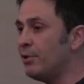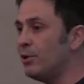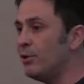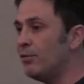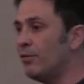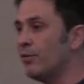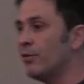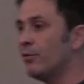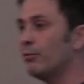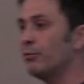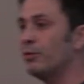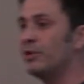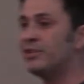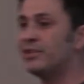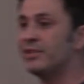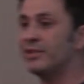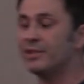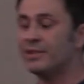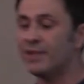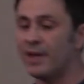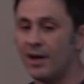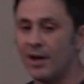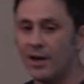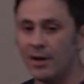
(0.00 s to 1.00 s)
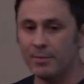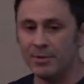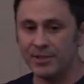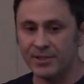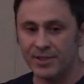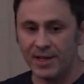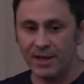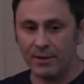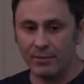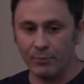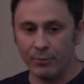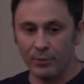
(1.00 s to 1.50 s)
over the recent time is
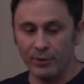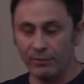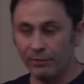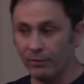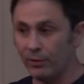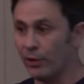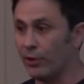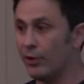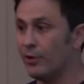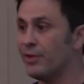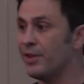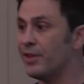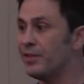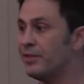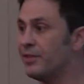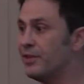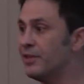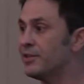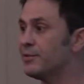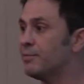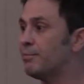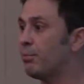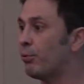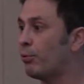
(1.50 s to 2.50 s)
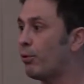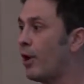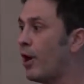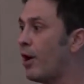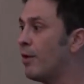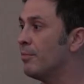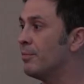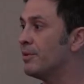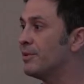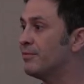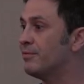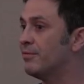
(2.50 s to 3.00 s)
that we've learned that this
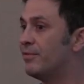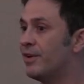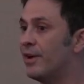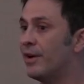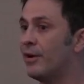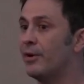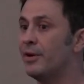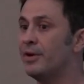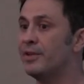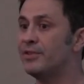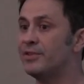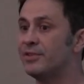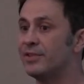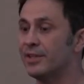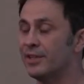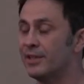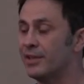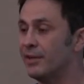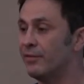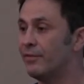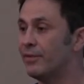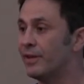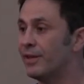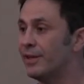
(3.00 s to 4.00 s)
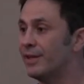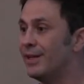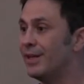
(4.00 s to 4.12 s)
problem is very significant.